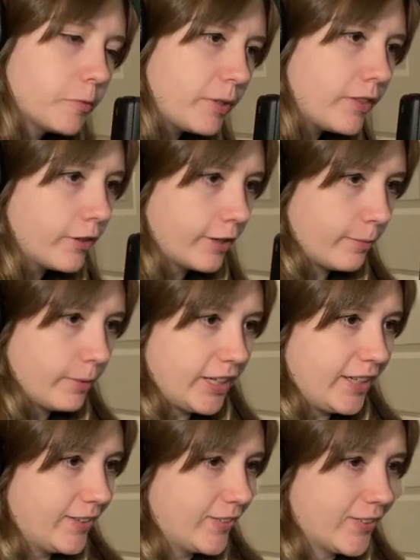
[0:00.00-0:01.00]
it's been 30
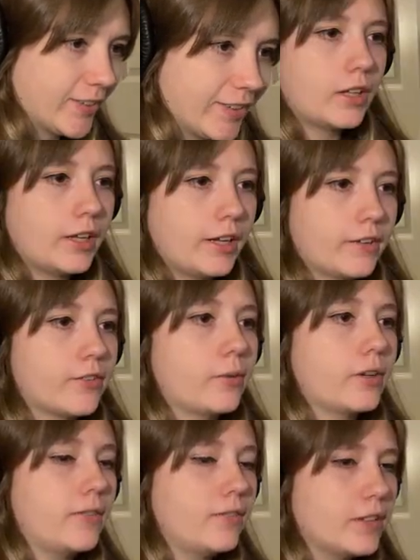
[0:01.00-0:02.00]
minutes. Yeah, so I
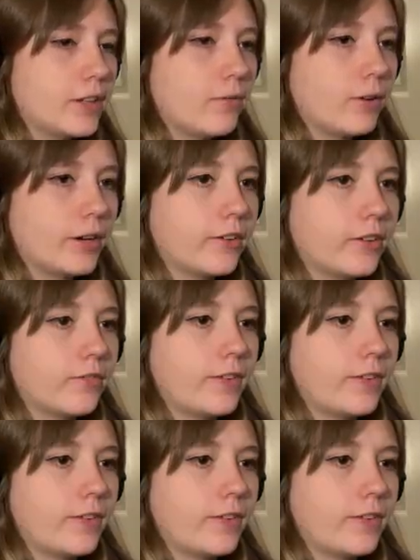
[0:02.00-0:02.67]
definitely did run into the